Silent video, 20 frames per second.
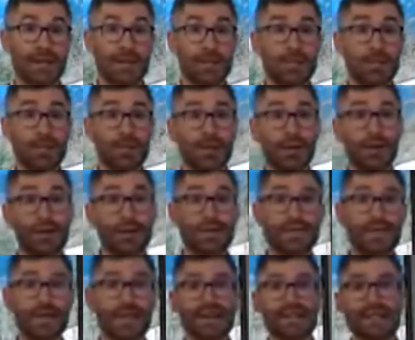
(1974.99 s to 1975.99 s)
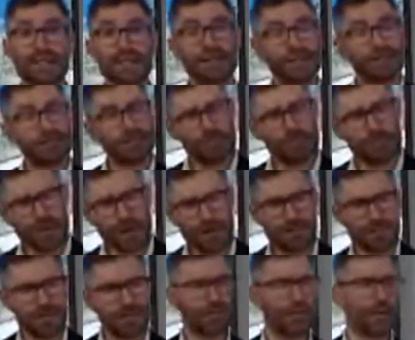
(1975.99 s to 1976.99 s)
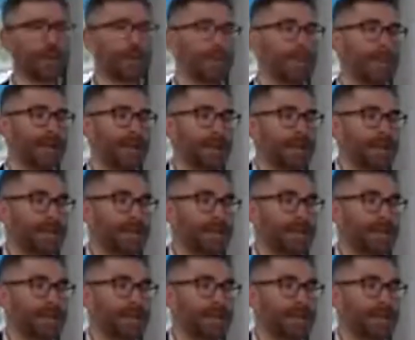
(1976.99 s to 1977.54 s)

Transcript: The Digital Markets Act, very briefly,